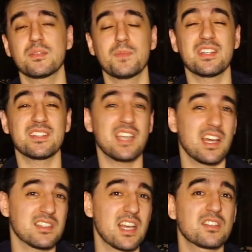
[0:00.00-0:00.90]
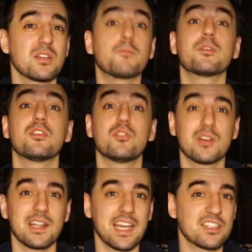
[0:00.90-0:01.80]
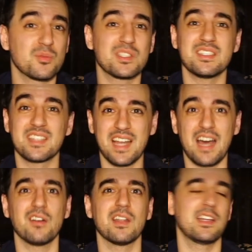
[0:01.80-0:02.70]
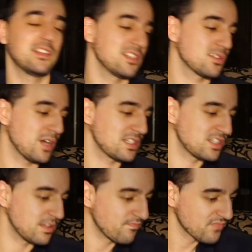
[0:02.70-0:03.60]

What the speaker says: because he has actually a pretty cool collection, which he's going to outline in this question.